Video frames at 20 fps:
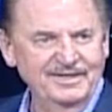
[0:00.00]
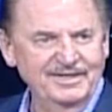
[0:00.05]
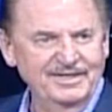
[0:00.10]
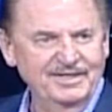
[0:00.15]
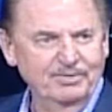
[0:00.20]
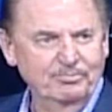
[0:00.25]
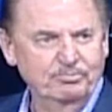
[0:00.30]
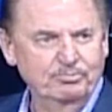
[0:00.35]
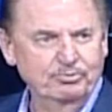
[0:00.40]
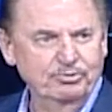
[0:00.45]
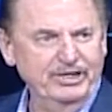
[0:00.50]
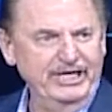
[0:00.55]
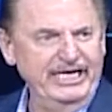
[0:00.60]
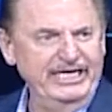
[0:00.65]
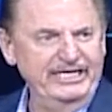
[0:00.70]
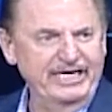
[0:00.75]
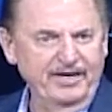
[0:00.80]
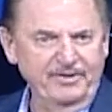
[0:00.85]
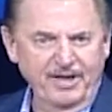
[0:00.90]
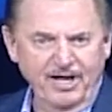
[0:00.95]
The
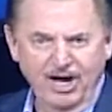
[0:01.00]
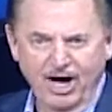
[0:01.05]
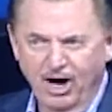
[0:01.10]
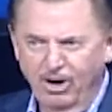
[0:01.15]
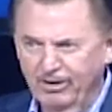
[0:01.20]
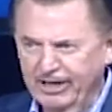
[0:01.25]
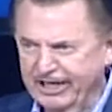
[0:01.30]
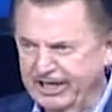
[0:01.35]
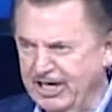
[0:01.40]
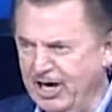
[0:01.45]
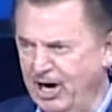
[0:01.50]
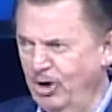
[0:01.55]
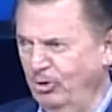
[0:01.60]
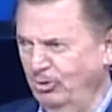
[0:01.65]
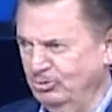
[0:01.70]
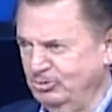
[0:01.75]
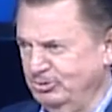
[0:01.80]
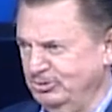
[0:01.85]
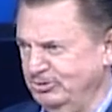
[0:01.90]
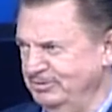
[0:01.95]
breed of the Holy
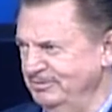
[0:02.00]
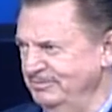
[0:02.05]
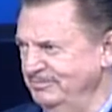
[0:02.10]
Ghost.